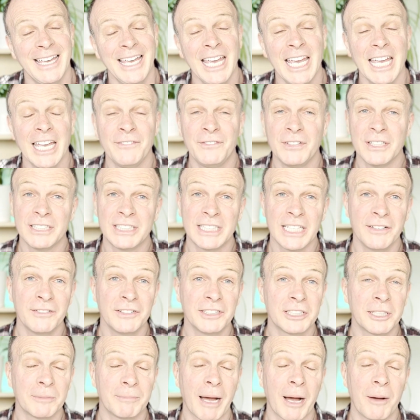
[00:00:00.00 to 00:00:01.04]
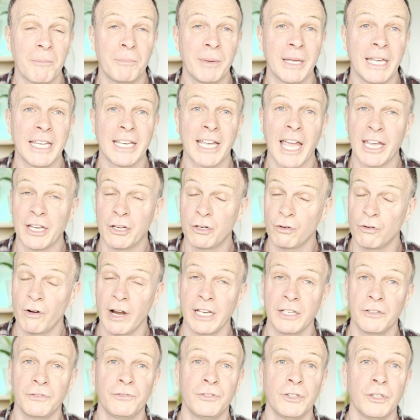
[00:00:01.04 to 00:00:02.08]
If you're serious about being a
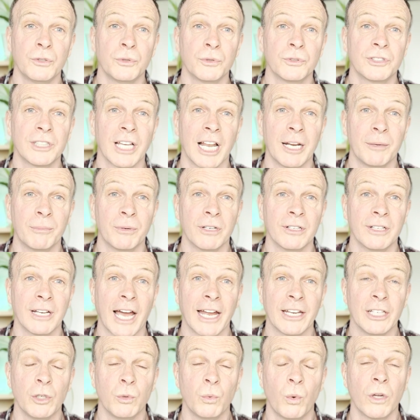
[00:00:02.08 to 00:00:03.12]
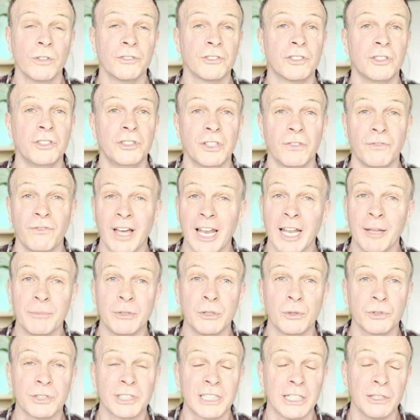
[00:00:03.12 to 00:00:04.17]
great funeral celebrant and you want to develop
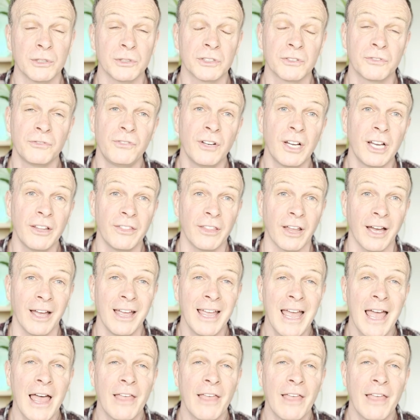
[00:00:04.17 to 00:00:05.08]
your skills further,